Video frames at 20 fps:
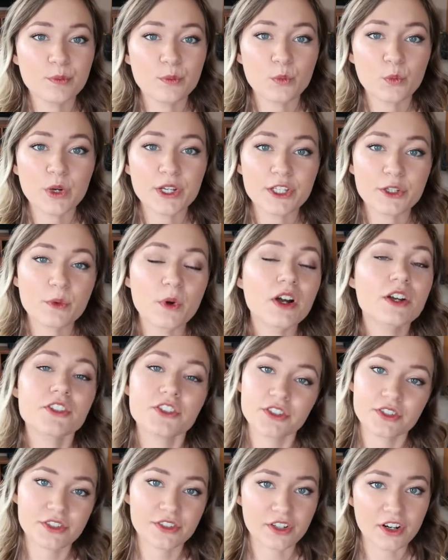when you are
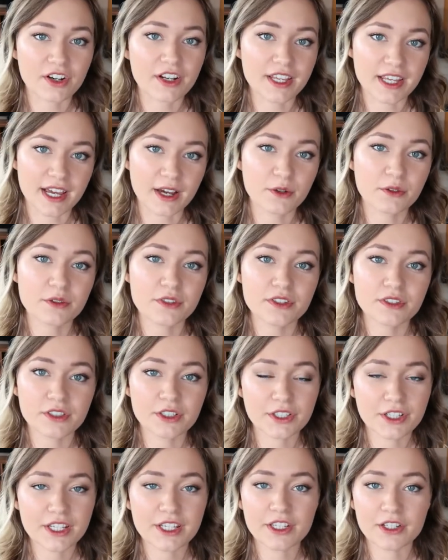just starting out
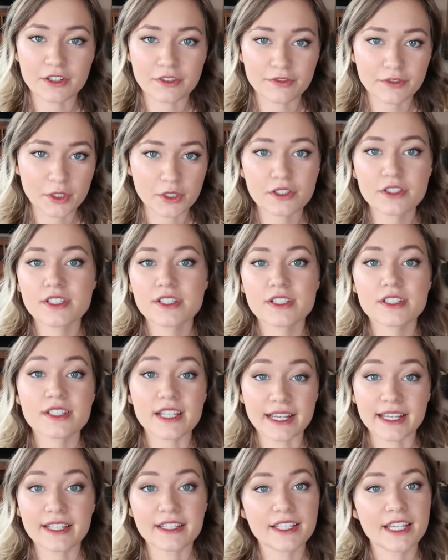learning your
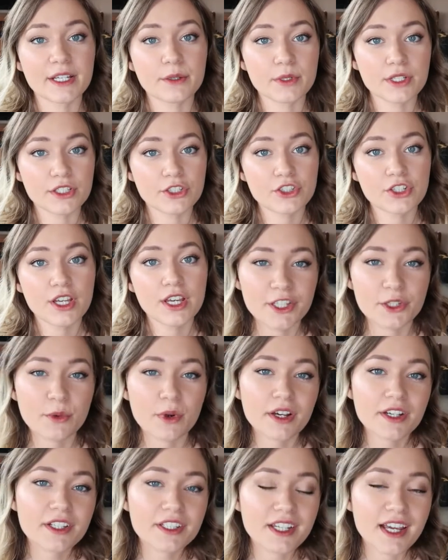second language, you
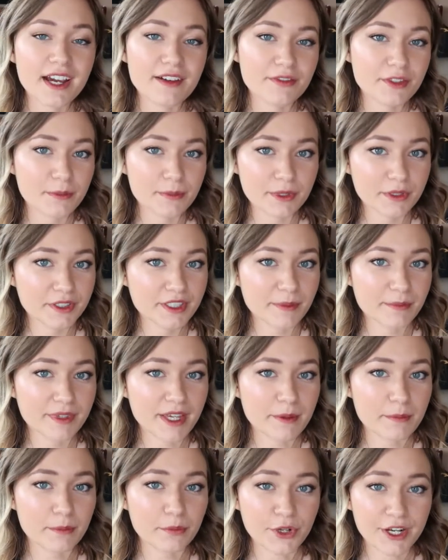are gonna have to build up
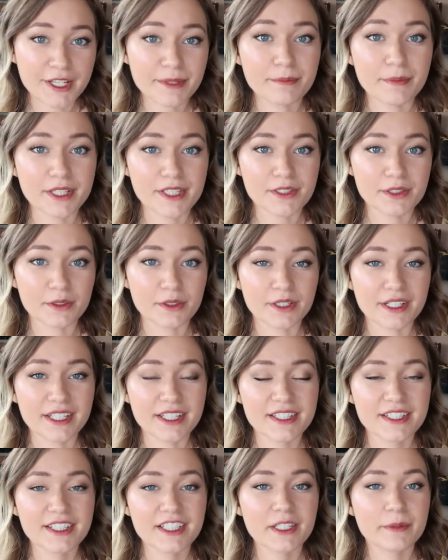that brain muscle, and
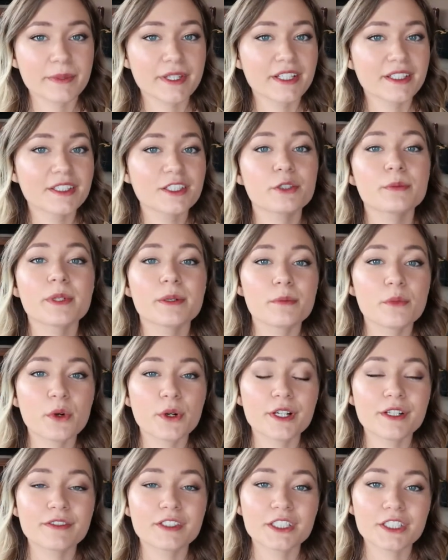it's gonna be a little bit
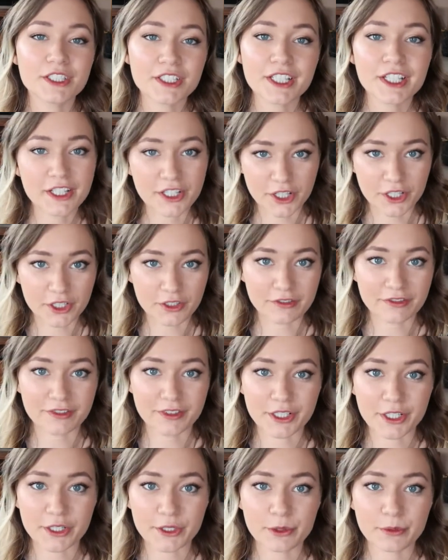more of a learning curve
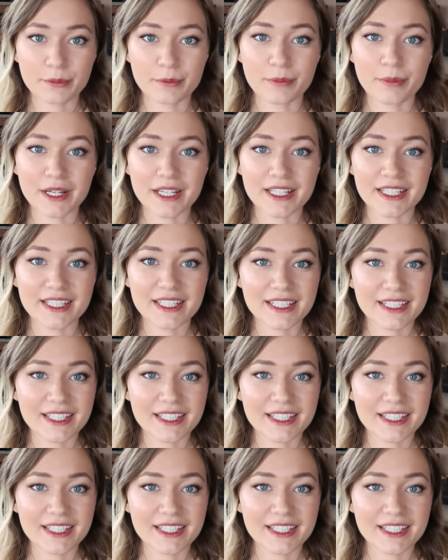for you. But